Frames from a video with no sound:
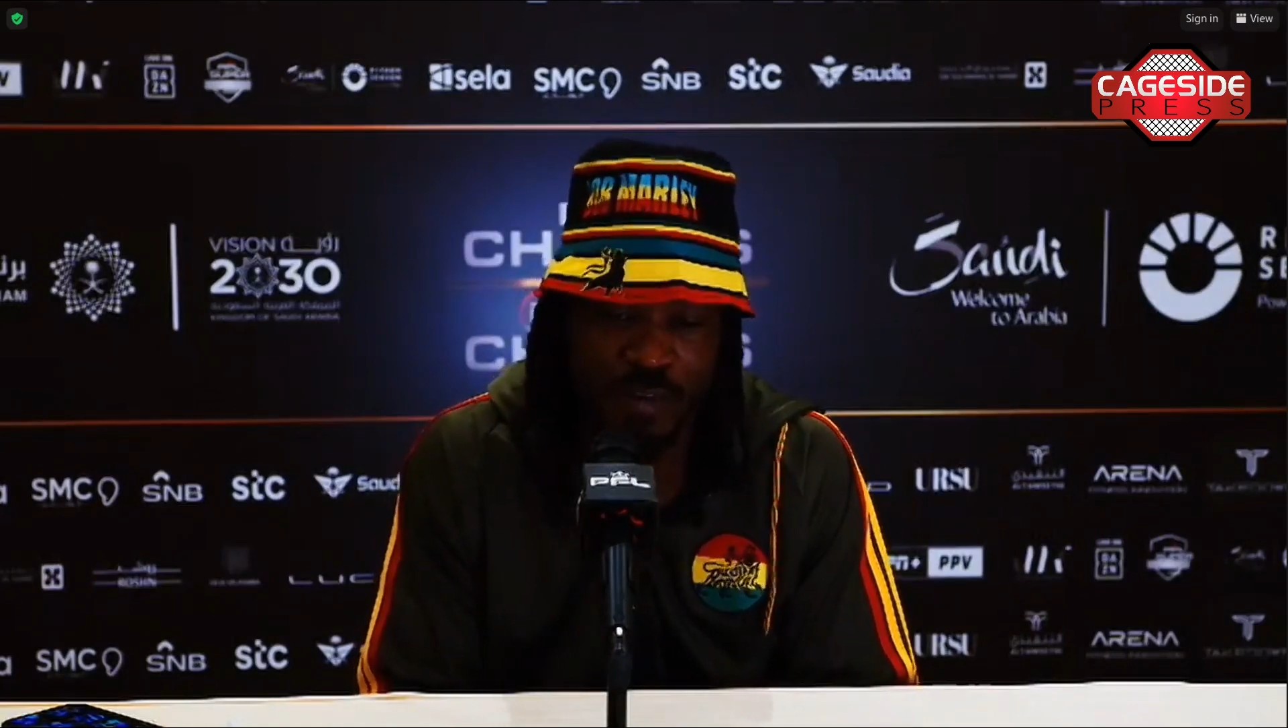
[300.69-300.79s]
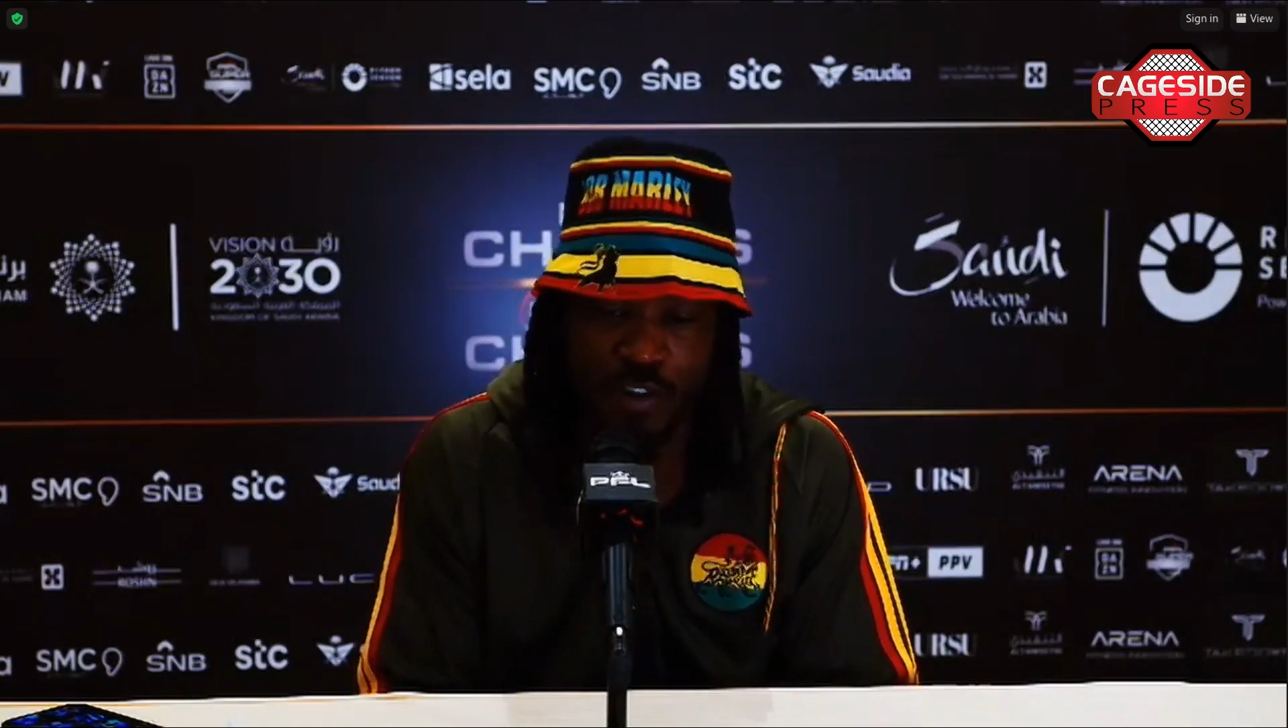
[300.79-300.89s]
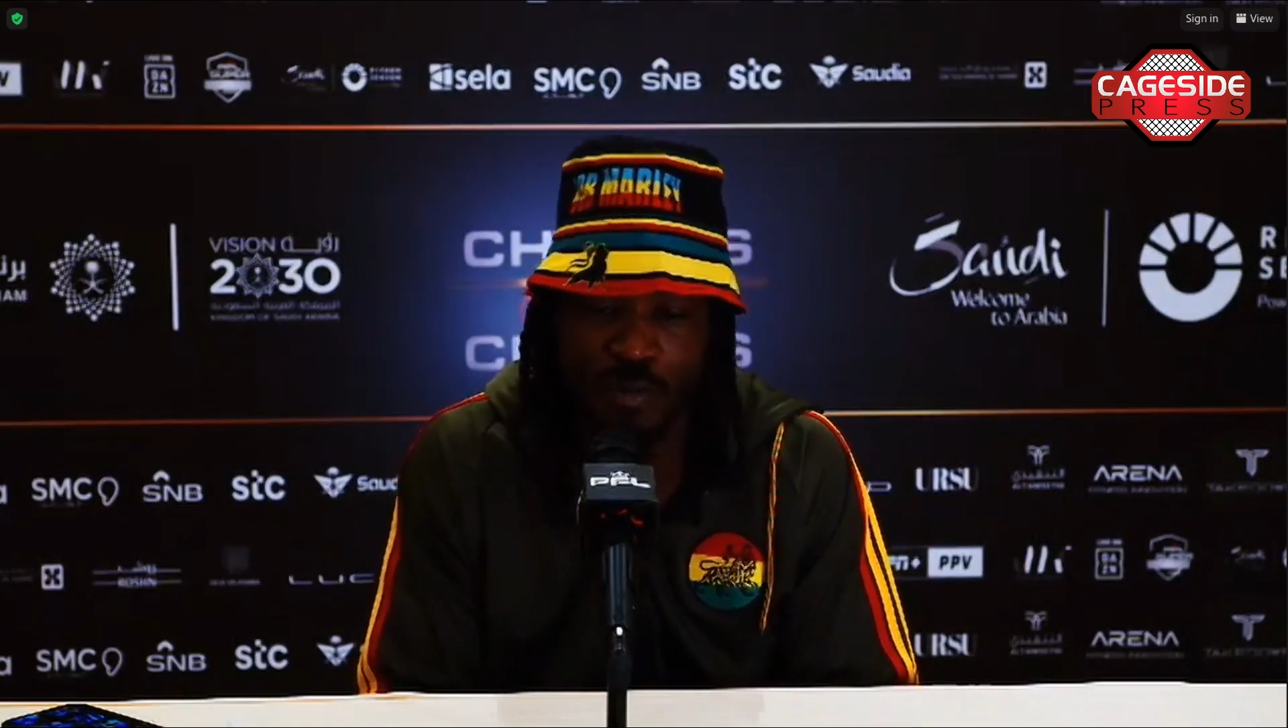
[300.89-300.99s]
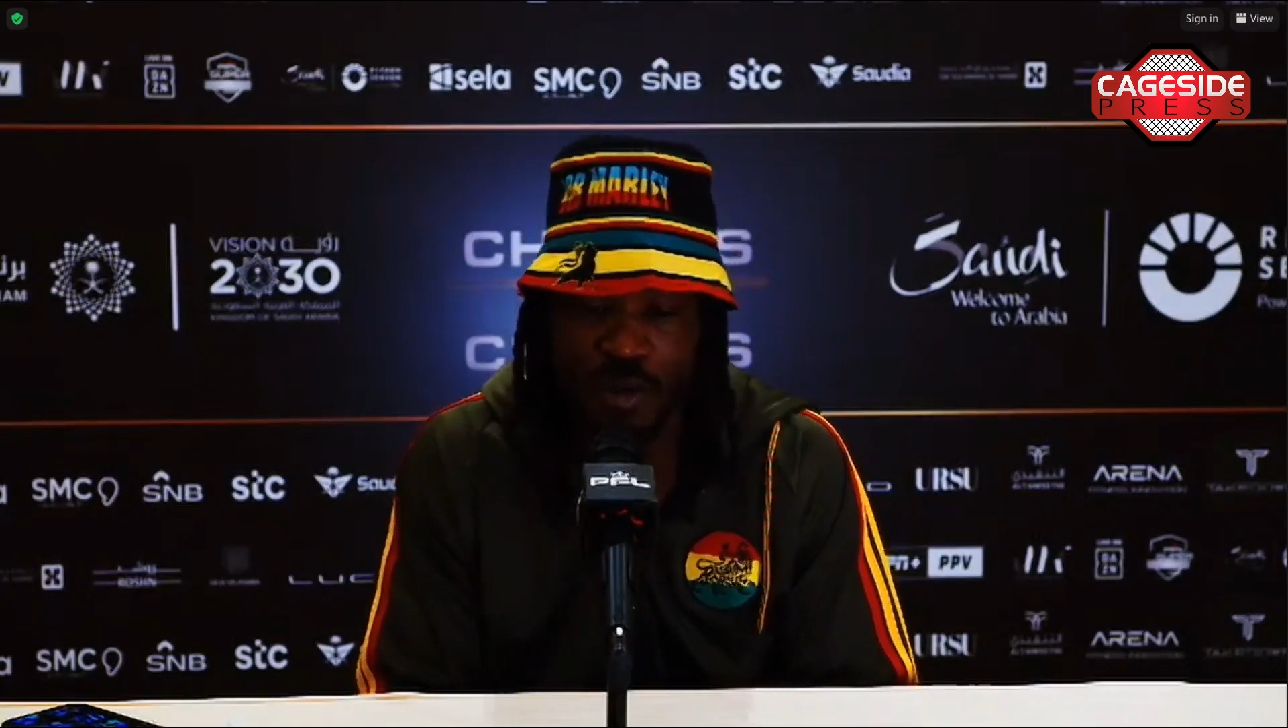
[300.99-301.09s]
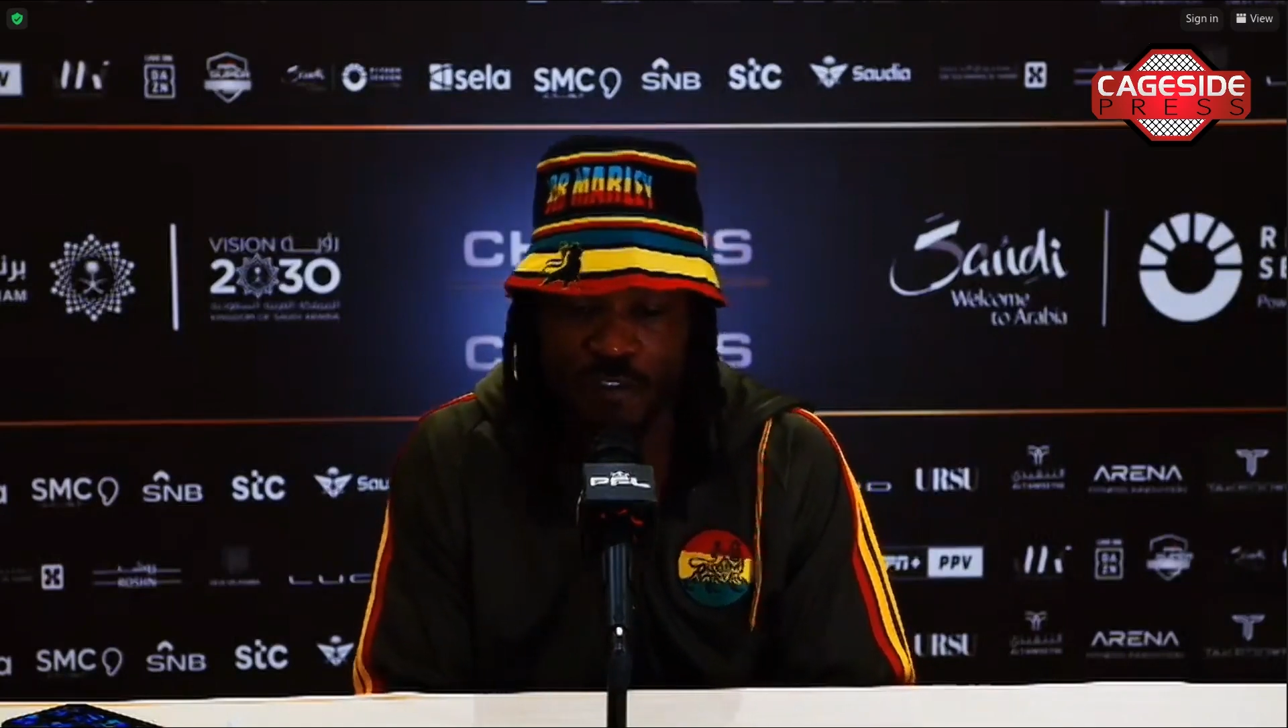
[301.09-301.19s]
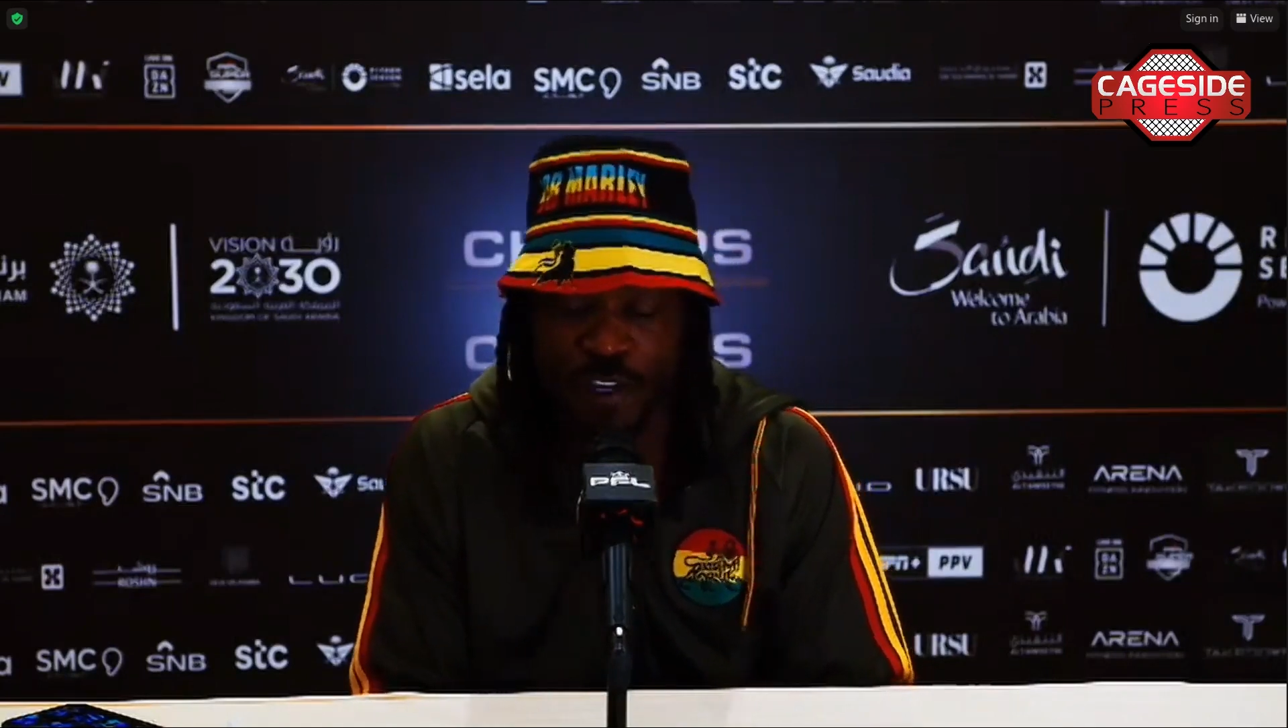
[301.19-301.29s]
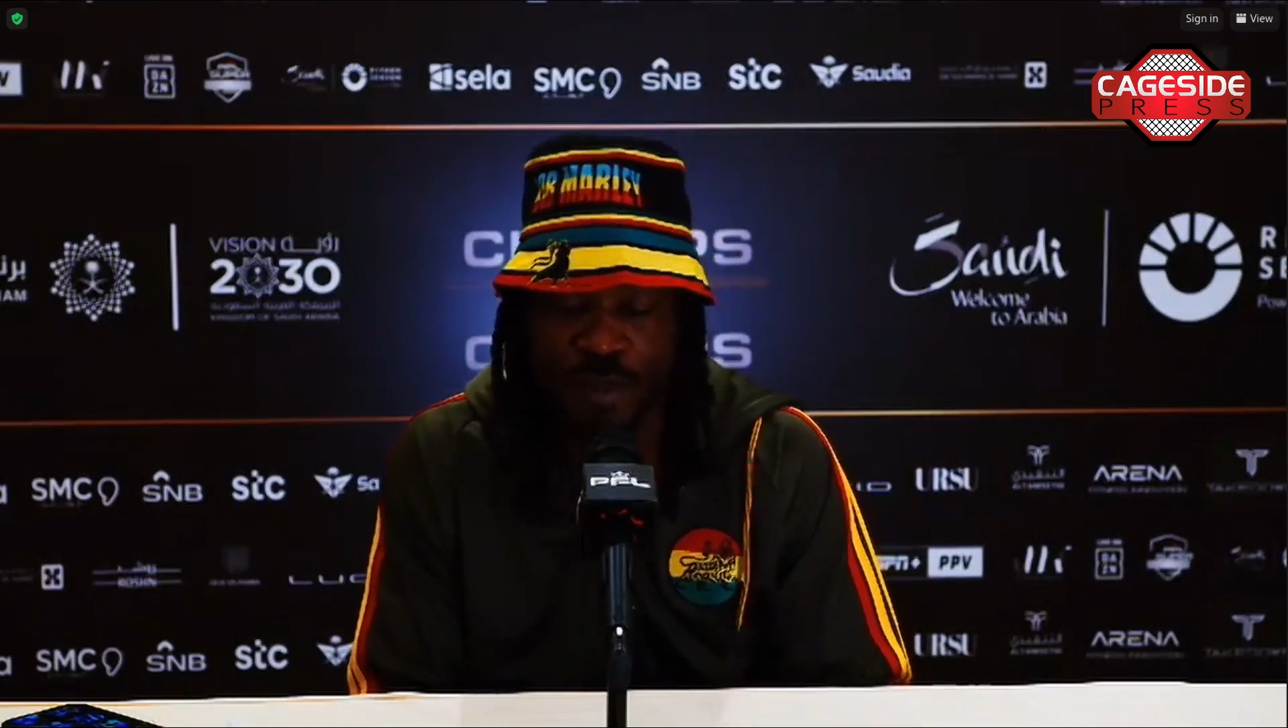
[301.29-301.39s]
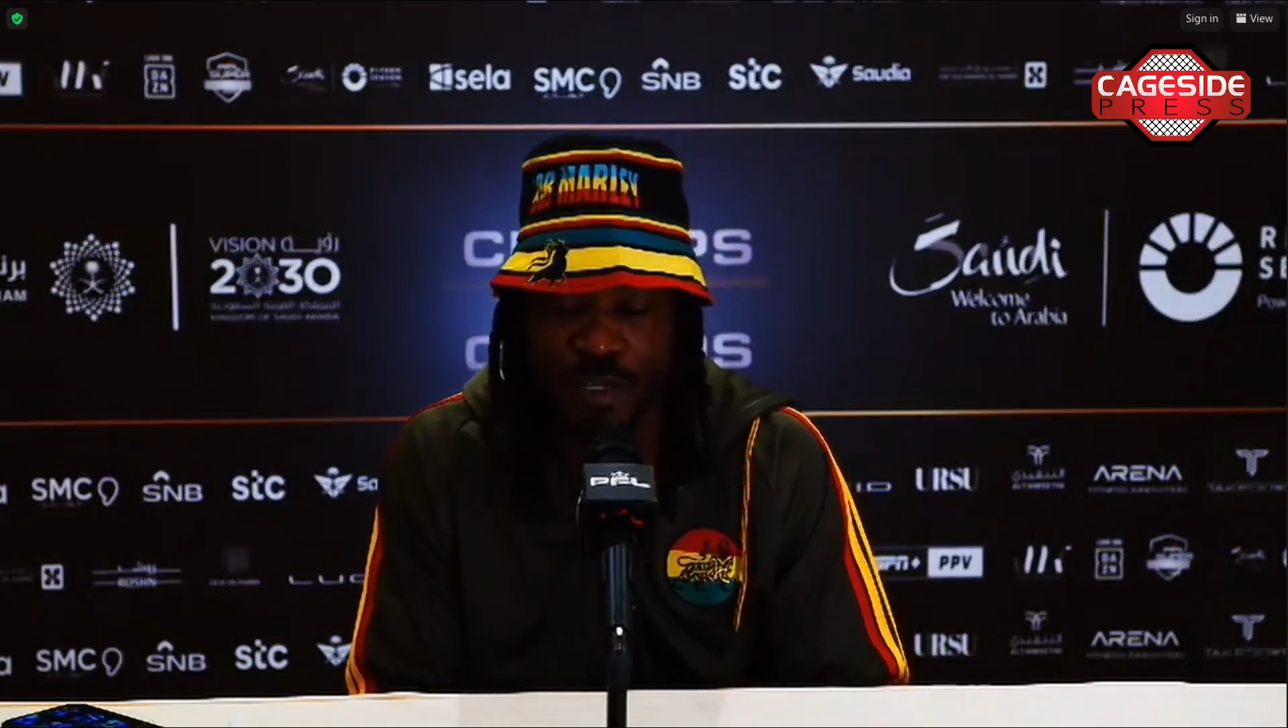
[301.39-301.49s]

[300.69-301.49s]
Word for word: or my family